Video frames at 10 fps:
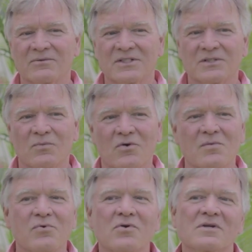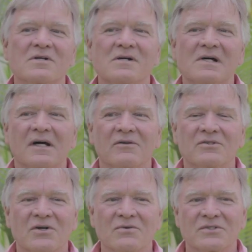which is more important, the
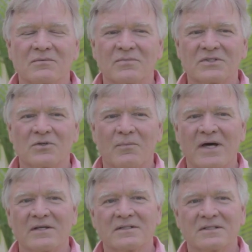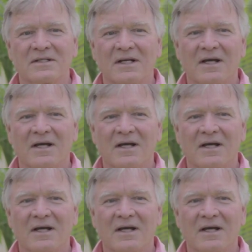results can be stupendous.